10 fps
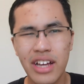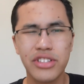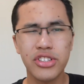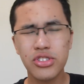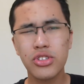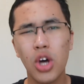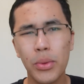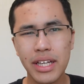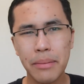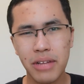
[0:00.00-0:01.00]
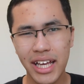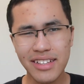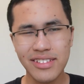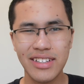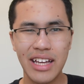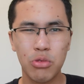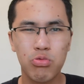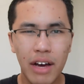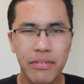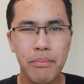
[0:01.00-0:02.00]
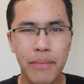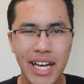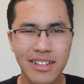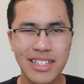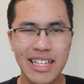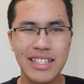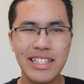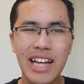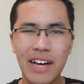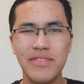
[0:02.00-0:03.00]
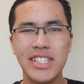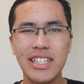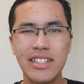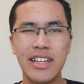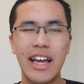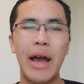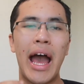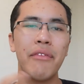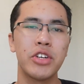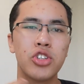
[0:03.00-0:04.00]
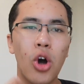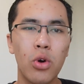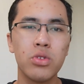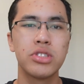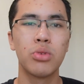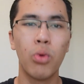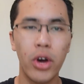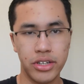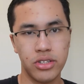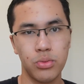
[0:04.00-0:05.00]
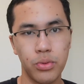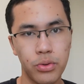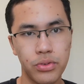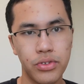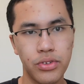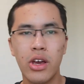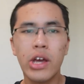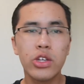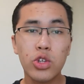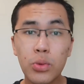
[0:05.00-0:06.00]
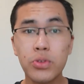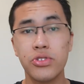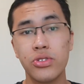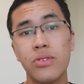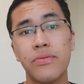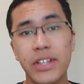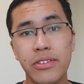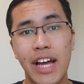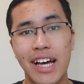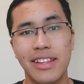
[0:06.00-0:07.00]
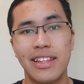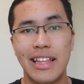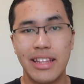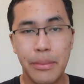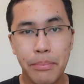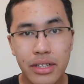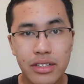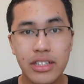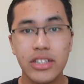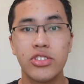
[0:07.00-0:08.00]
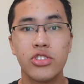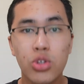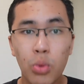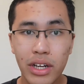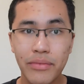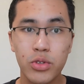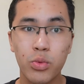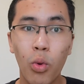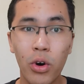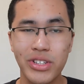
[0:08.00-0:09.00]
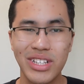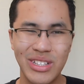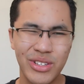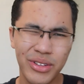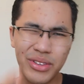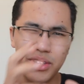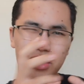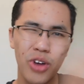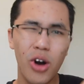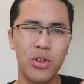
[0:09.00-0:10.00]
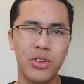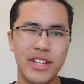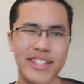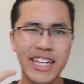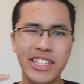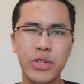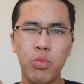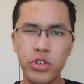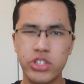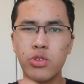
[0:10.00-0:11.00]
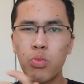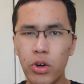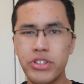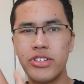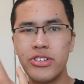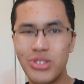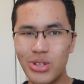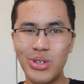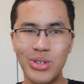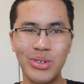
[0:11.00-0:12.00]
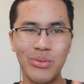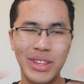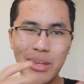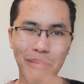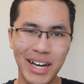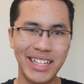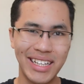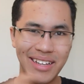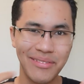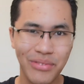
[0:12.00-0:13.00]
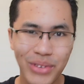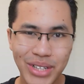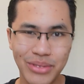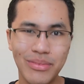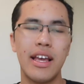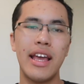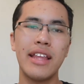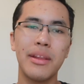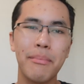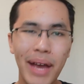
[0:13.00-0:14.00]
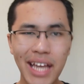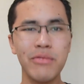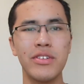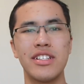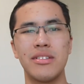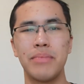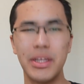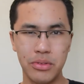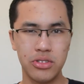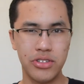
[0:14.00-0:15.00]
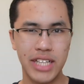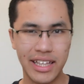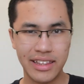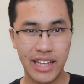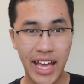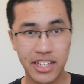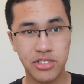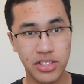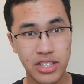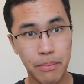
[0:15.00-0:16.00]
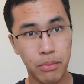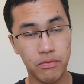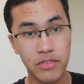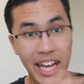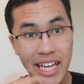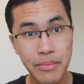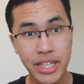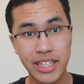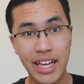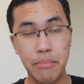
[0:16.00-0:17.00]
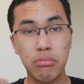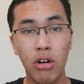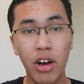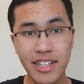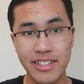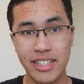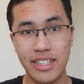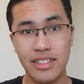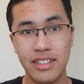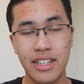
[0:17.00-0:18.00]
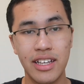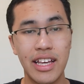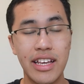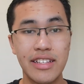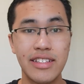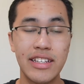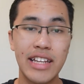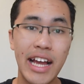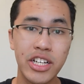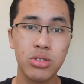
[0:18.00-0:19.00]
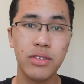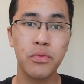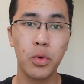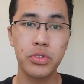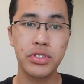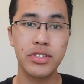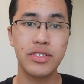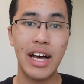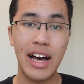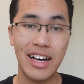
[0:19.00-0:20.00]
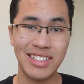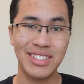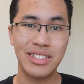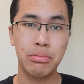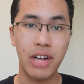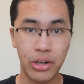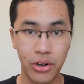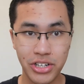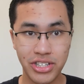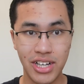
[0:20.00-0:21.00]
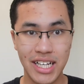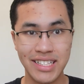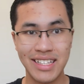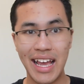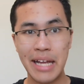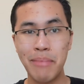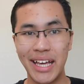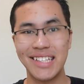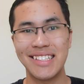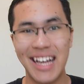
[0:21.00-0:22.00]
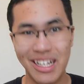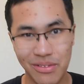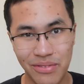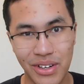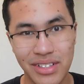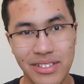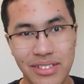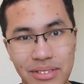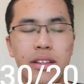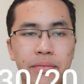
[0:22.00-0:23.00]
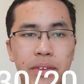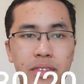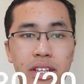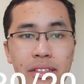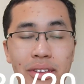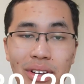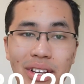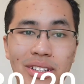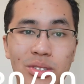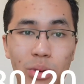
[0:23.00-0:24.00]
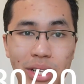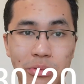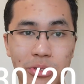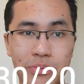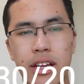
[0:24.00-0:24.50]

Just knowing a place and a rough amount is enough to have a goal to work towards. You will soon figure out that the ability to do whatever you want is not the goal. It's actually what you want to do with the money and freedom. And the main reason people don't take the extra step of naming and pricing it is it naturally forces us to prioritize and make sacrifices. The 50-30-20 rule.